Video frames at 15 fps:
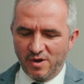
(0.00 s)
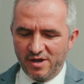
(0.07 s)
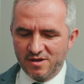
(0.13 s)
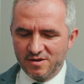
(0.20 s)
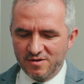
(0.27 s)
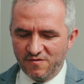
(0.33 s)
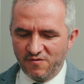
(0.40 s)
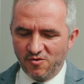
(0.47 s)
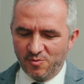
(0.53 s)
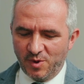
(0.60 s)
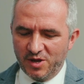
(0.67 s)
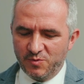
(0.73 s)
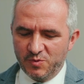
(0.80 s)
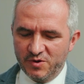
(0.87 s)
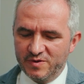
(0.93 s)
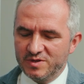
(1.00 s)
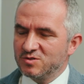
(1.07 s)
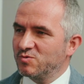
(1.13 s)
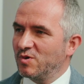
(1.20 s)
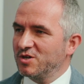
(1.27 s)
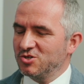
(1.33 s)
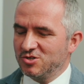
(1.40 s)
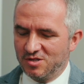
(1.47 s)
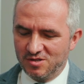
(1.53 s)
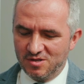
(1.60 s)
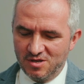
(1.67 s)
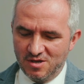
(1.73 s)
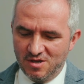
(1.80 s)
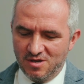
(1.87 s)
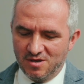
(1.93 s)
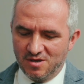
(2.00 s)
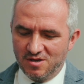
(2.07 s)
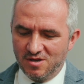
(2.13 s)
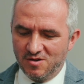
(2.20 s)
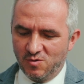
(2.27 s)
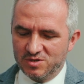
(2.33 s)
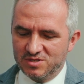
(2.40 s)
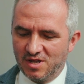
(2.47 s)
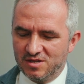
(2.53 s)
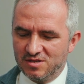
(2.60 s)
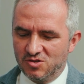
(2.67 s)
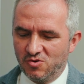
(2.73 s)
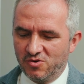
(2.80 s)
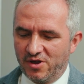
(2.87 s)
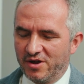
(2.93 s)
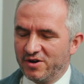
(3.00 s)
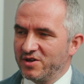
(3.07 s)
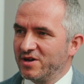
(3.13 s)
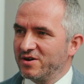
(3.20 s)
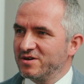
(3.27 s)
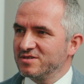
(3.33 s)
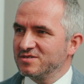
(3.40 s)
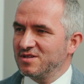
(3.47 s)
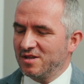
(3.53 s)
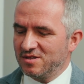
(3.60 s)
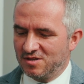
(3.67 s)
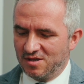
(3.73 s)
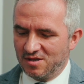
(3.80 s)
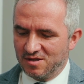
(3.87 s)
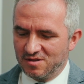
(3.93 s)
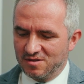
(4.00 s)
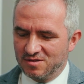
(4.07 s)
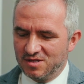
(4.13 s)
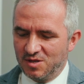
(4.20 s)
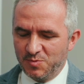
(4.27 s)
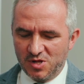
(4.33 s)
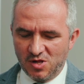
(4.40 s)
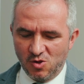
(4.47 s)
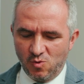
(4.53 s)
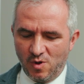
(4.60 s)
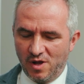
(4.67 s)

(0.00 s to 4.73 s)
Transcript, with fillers: why, uh, for my previous question, uh, was that your career is not a typical